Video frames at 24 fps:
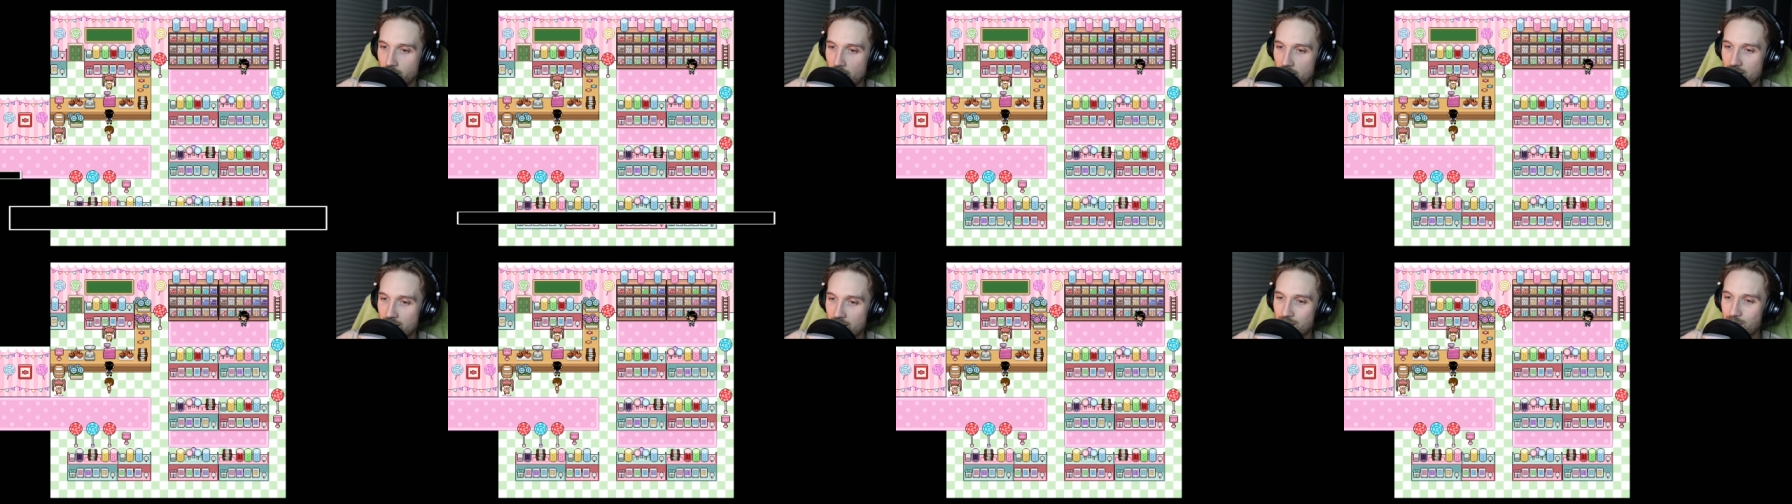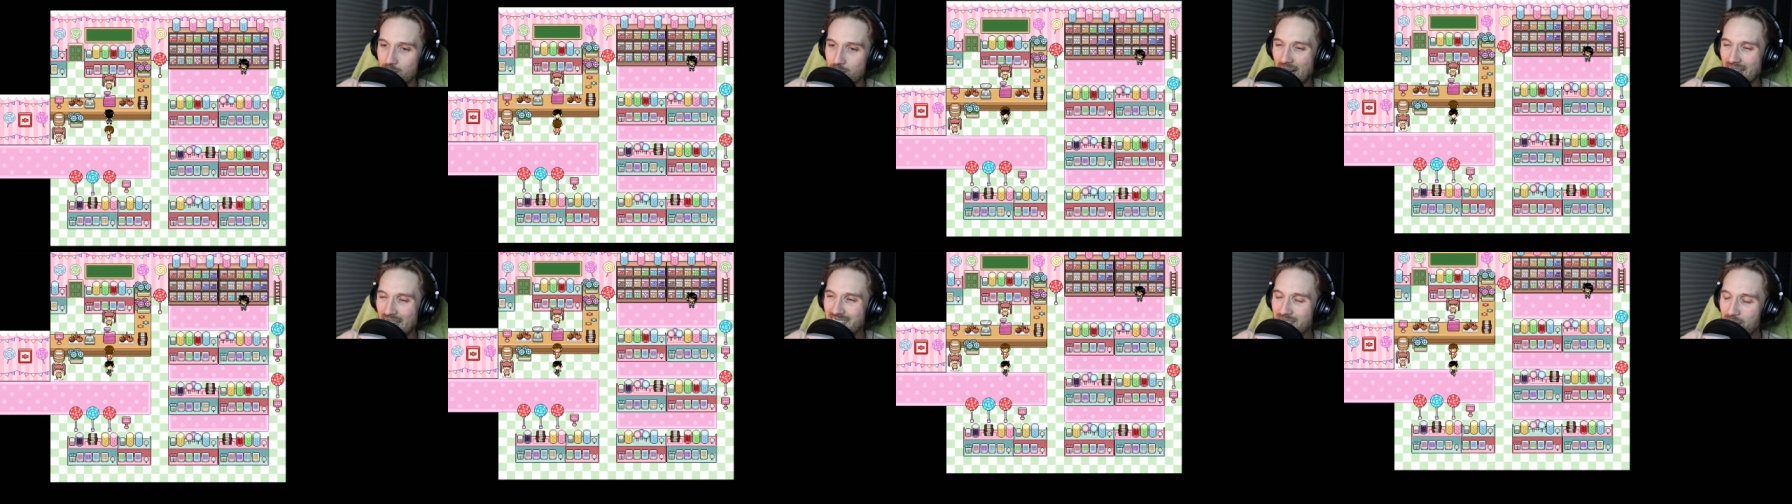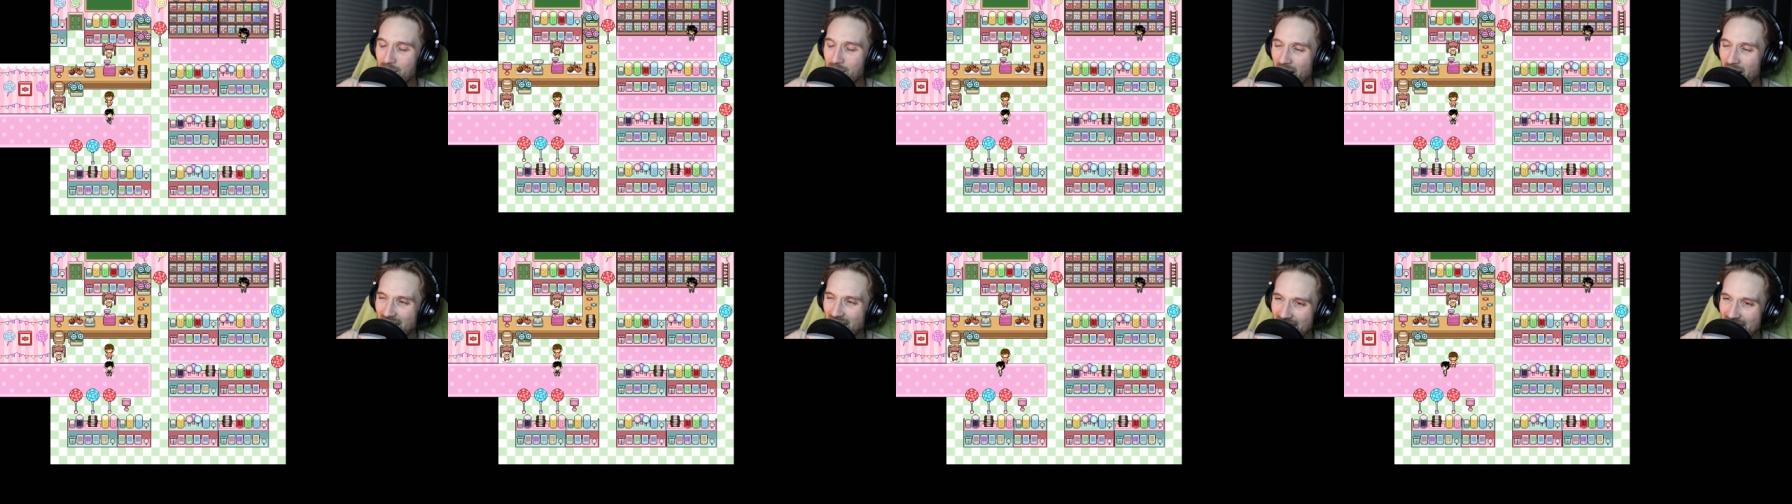Smiley,
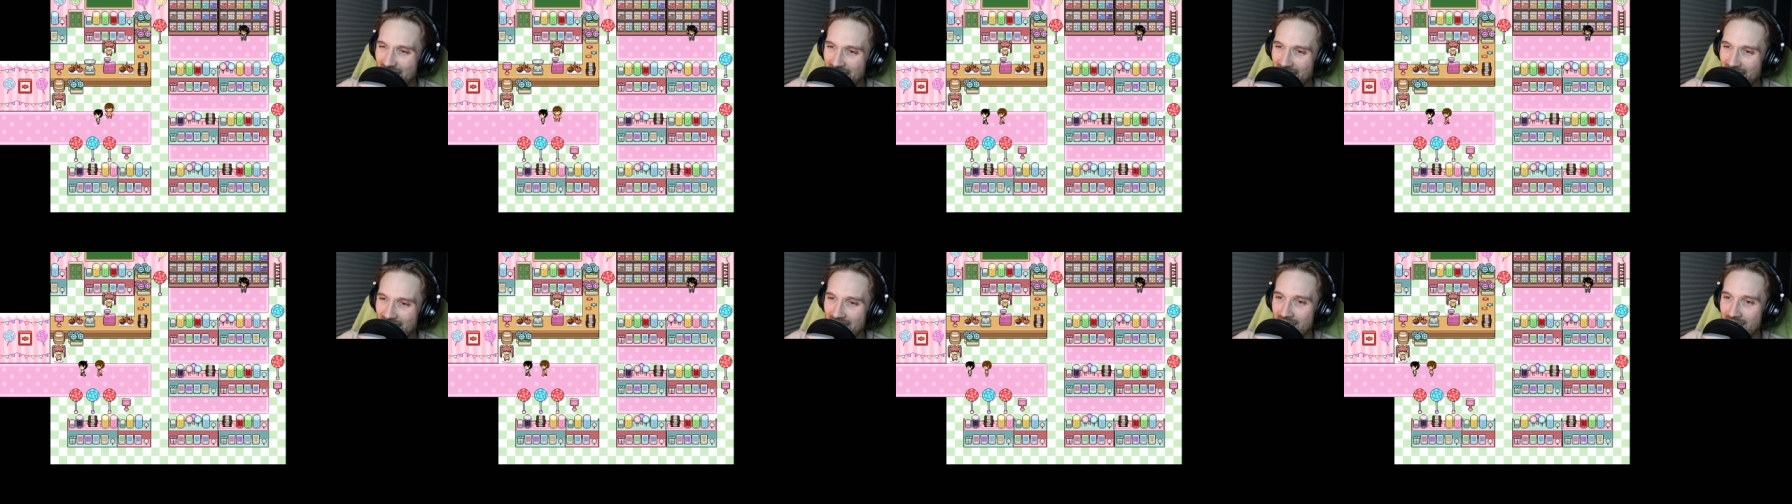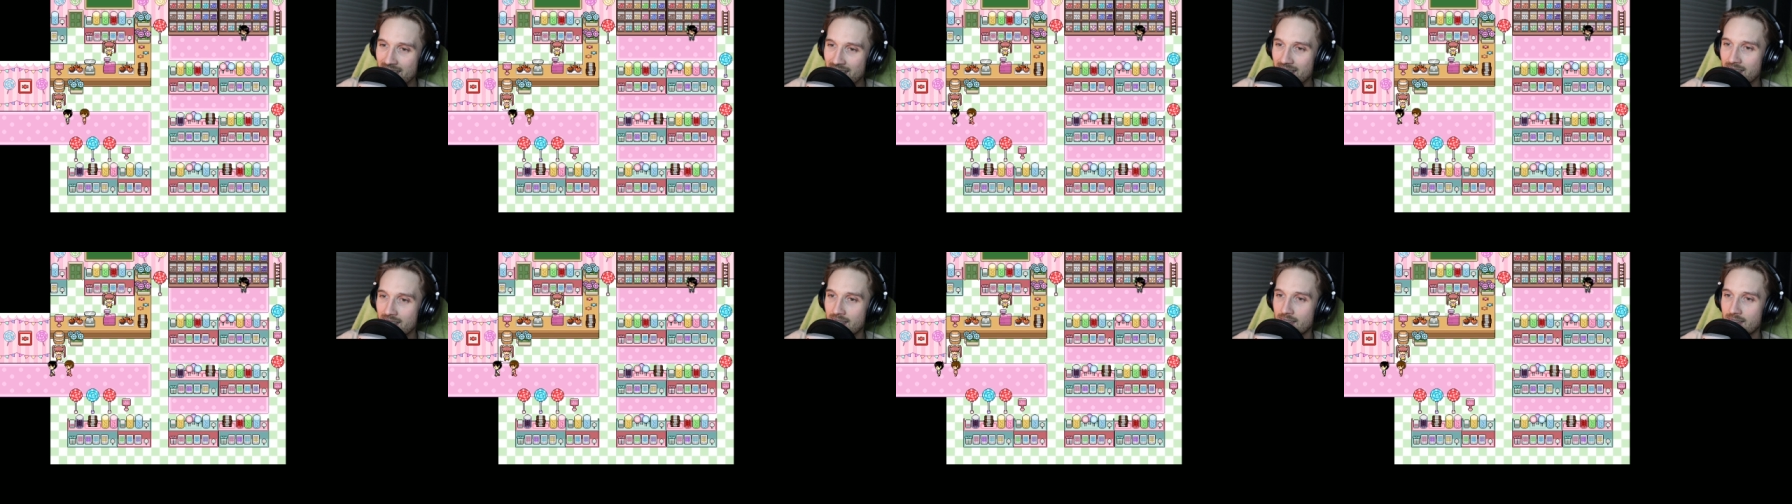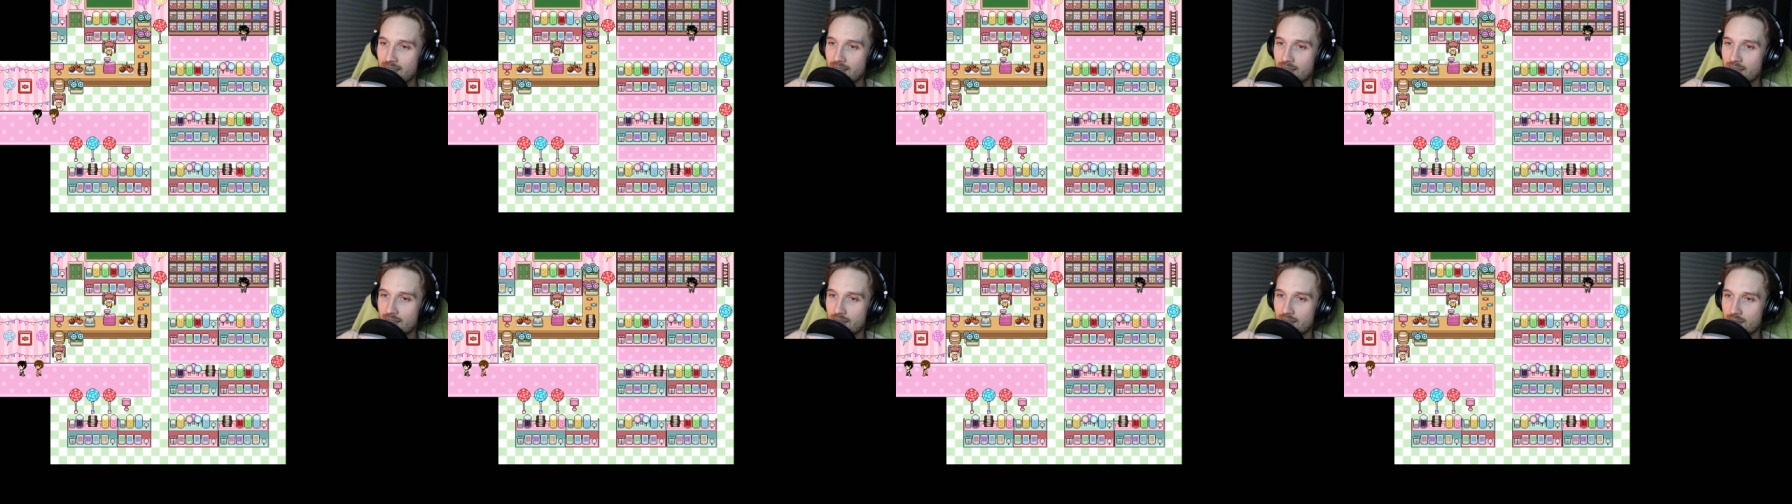smiley!
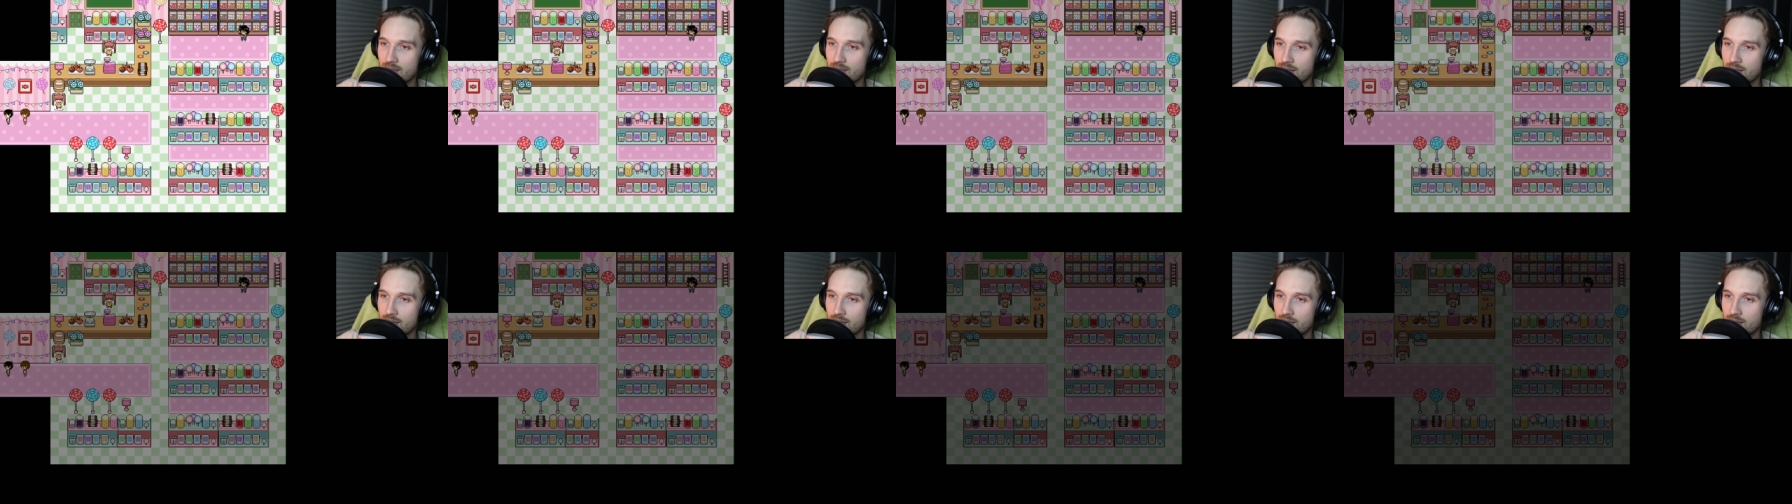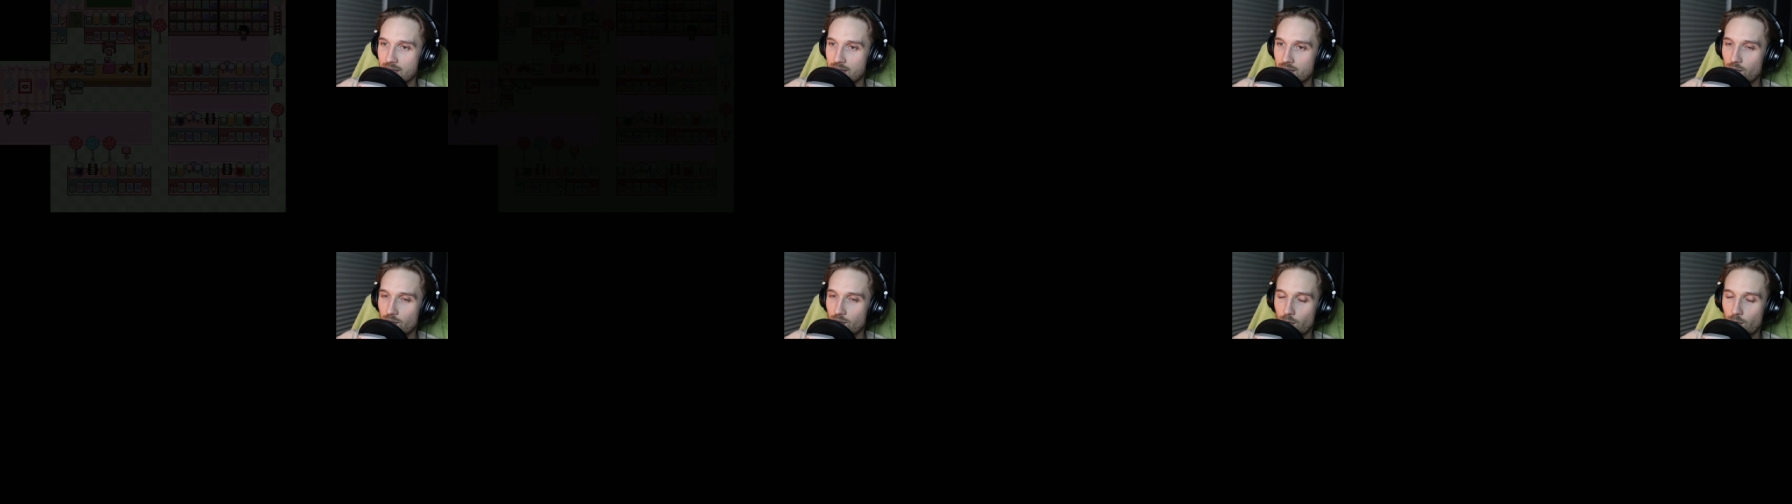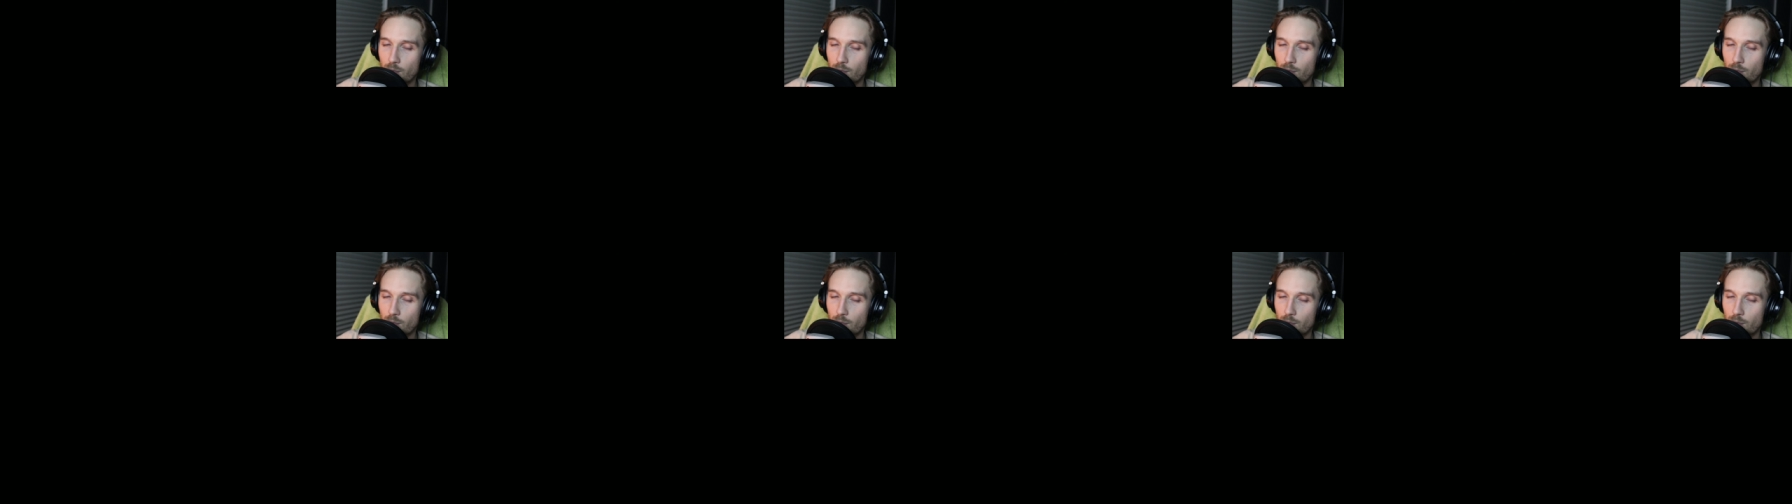You